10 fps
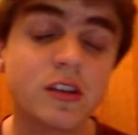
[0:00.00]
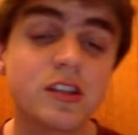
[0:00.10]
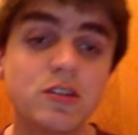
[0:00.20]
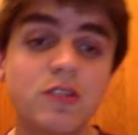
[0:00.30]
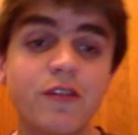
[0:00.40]

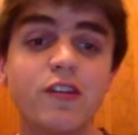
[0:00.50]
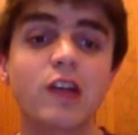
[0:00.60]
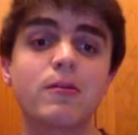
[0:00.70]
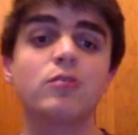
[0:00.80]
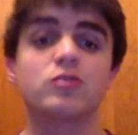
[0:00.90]
two different
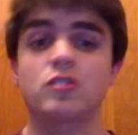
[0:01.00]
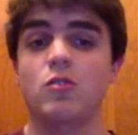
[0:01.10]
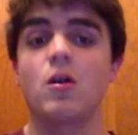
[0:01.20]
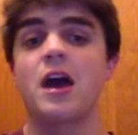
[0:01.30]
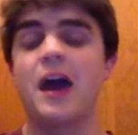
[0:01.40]
chemicals.
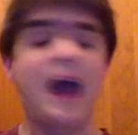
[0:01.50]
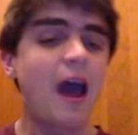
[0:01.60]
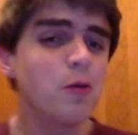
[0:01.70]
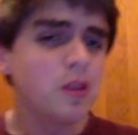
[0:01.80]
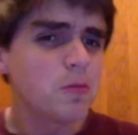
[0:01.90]
So
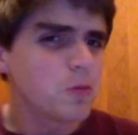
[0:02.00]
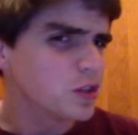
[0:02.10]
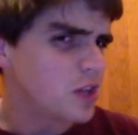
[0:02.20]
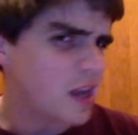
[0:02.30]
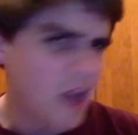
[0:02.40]
how in the world
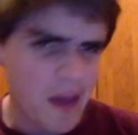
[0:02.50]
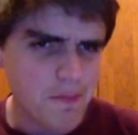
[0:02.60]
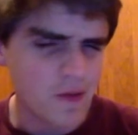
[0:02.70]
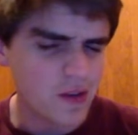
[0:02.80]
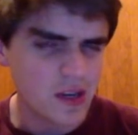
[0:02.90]
did that
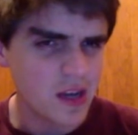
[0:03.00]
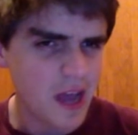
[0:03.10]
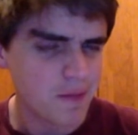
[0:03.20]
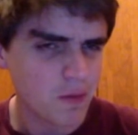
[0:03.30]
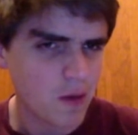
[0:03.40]
happen if it didn't
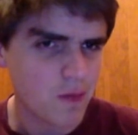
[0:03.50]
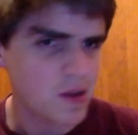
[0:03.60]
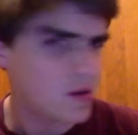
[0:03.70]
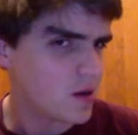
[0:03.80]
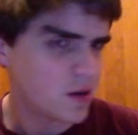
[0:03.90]
happen the way
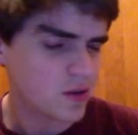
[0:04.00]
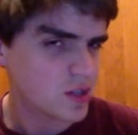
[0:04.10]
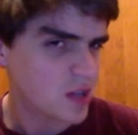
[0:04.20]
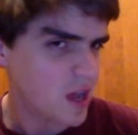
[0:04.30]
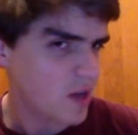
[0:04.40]
we
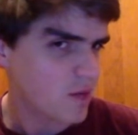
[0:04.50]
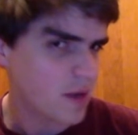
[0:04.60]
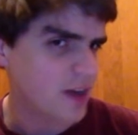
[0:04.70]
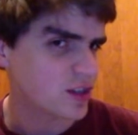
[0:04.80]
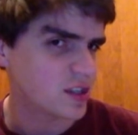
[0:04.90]
understand
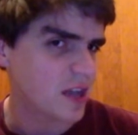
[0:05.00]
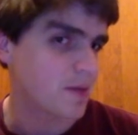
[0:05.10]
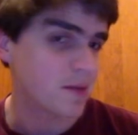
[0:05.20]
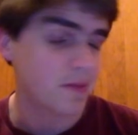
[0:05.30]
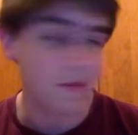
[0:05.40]
reactions
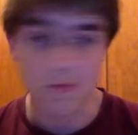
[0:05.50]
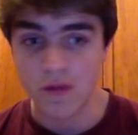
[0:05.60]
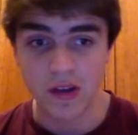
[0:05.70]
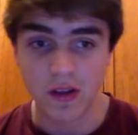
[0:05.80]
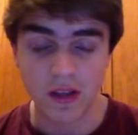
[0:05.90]
happening, by
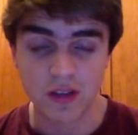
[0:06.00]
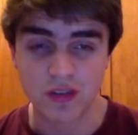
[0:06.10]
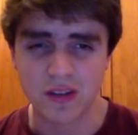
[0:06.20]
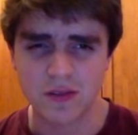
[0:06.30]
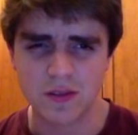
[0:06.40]
moving
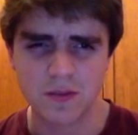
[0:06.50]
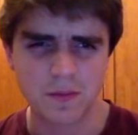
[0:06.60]
electrons?